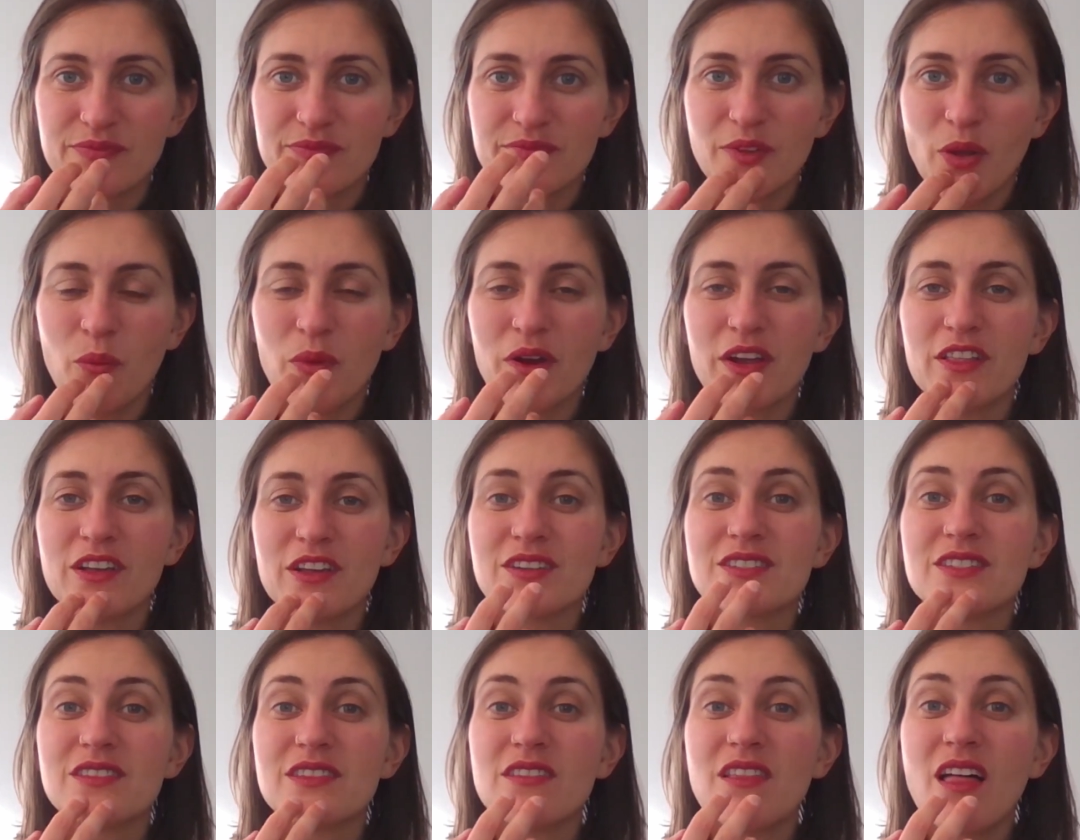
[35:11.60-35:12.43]
where
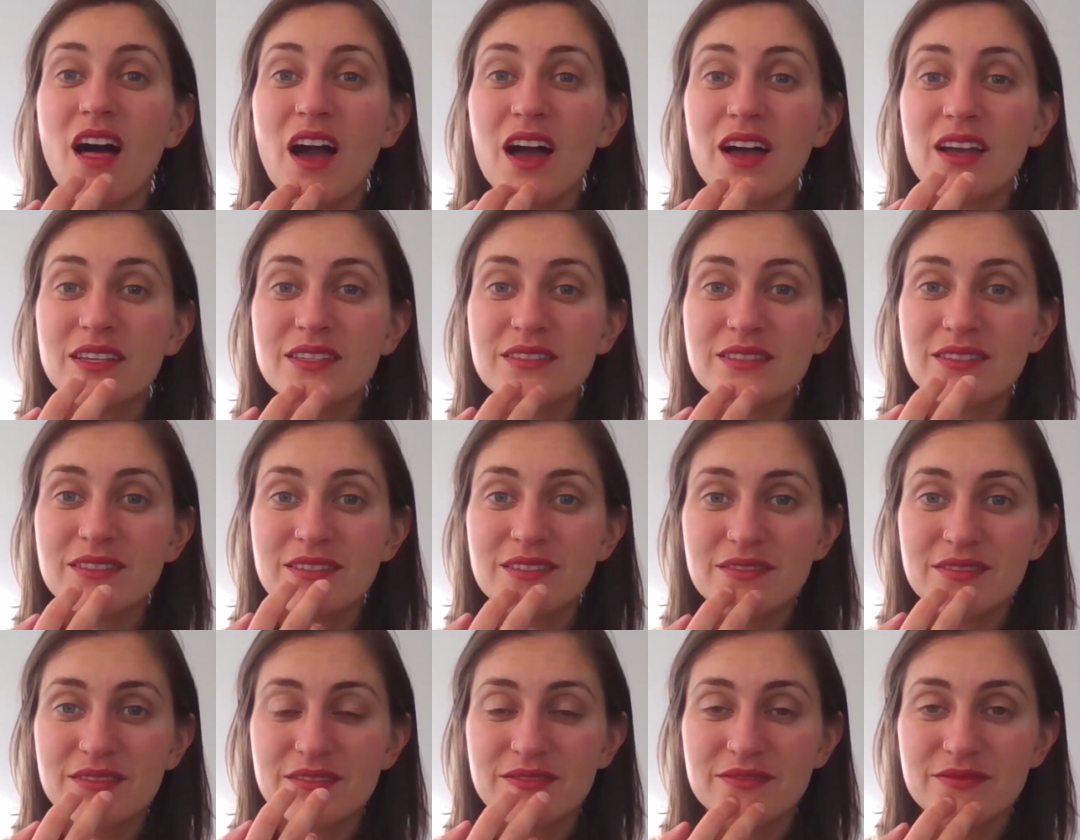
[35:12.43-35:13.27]
there's loss,
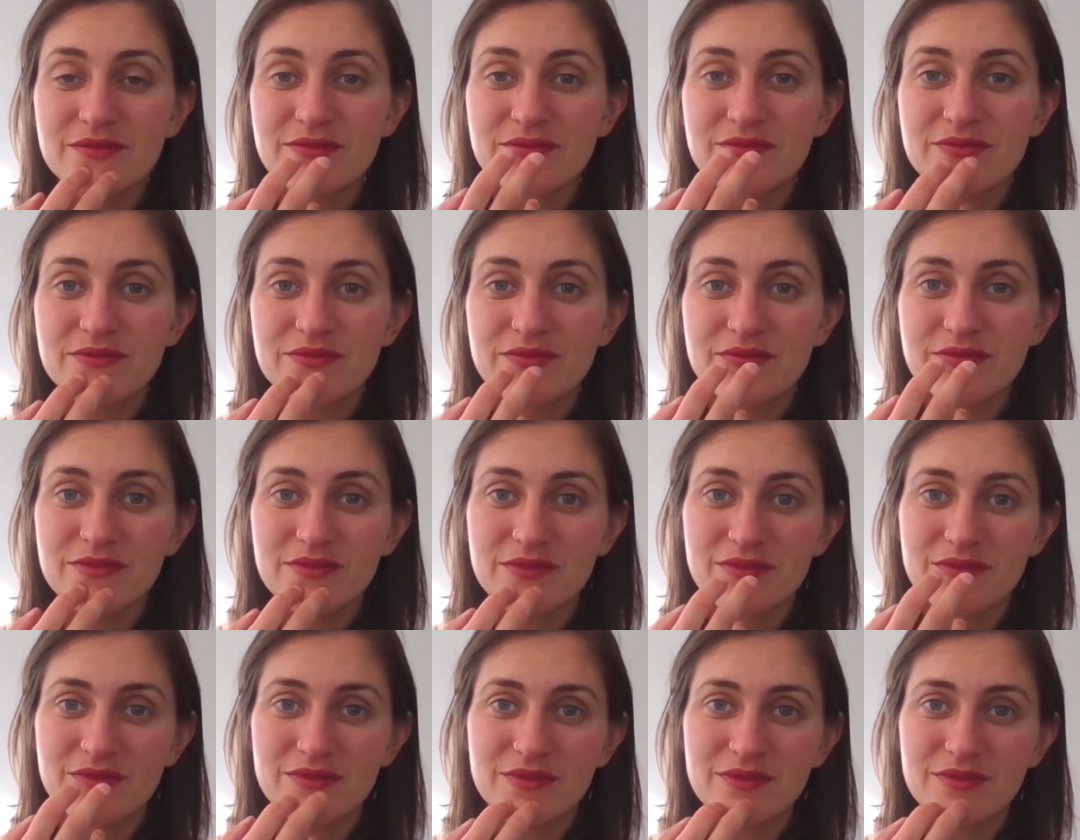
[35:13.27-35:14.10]

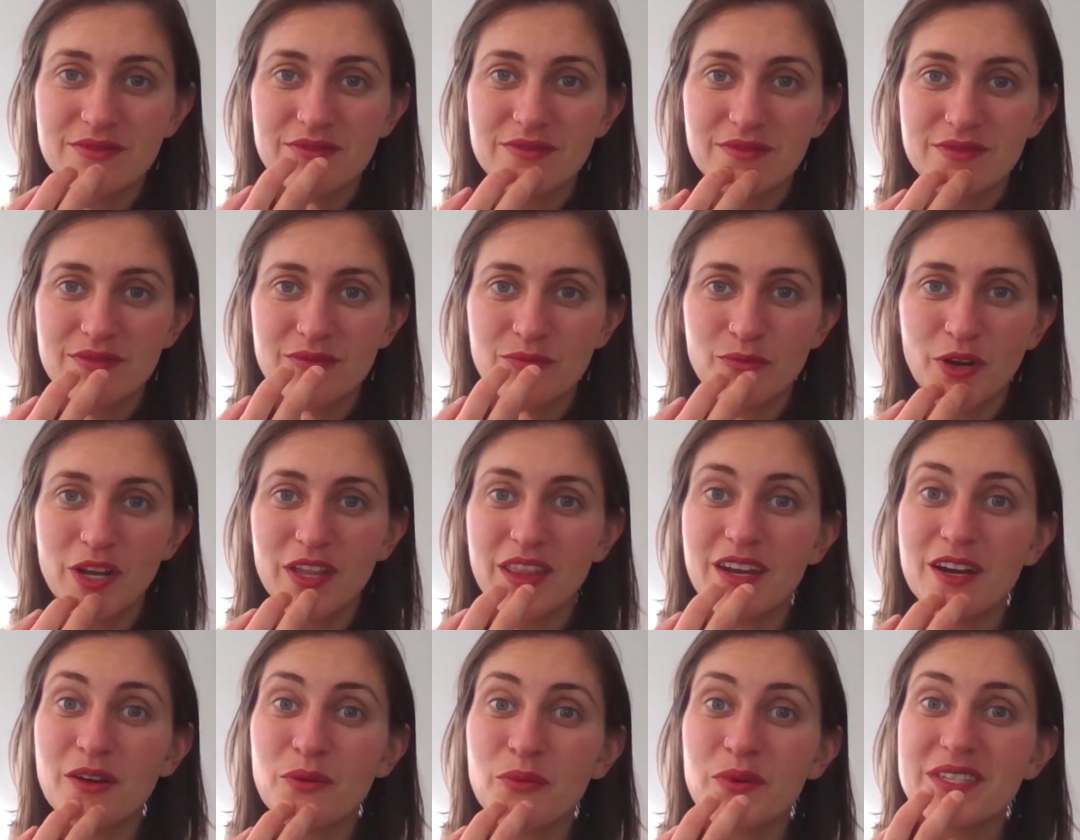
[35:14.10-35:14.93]
where
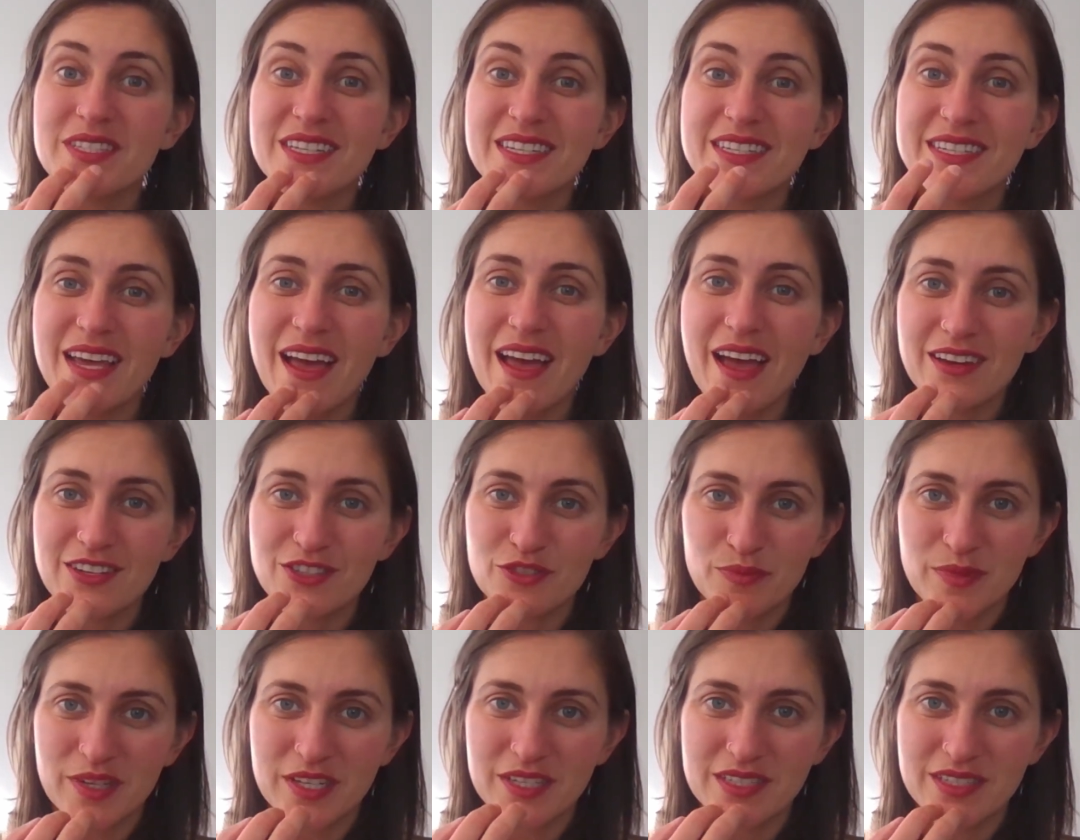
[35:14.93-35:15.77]
there was
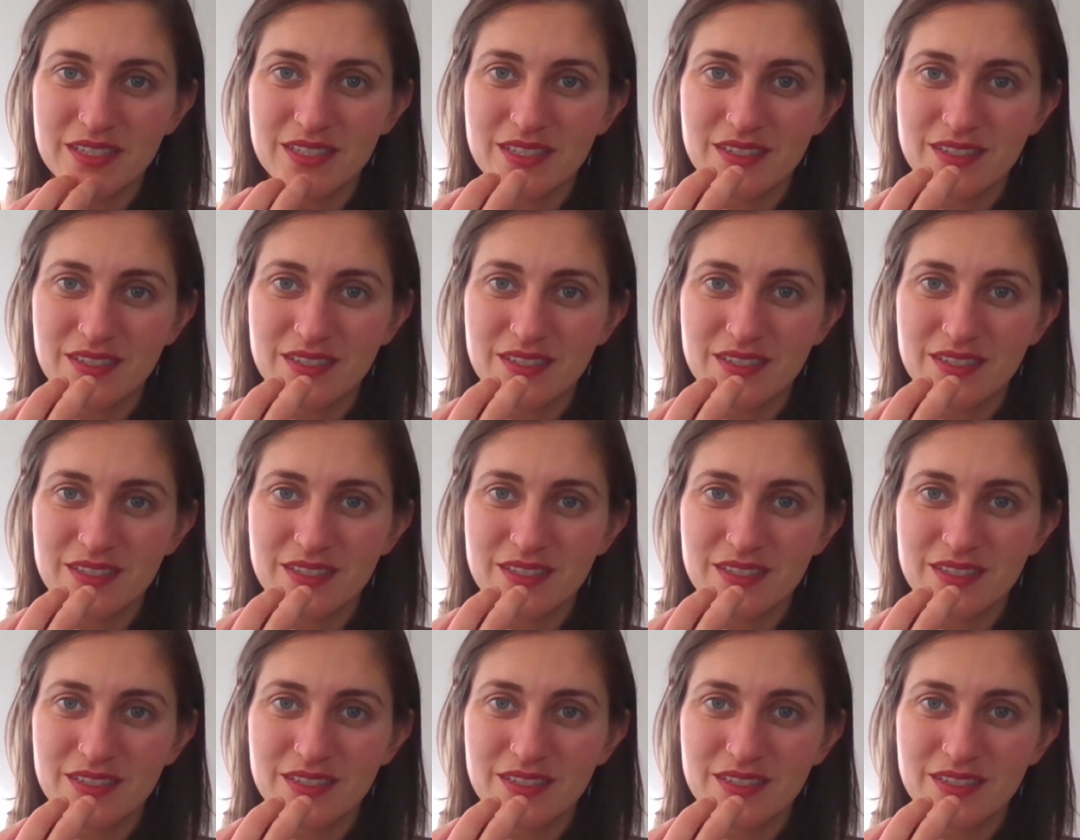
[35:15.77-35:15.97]
attachment.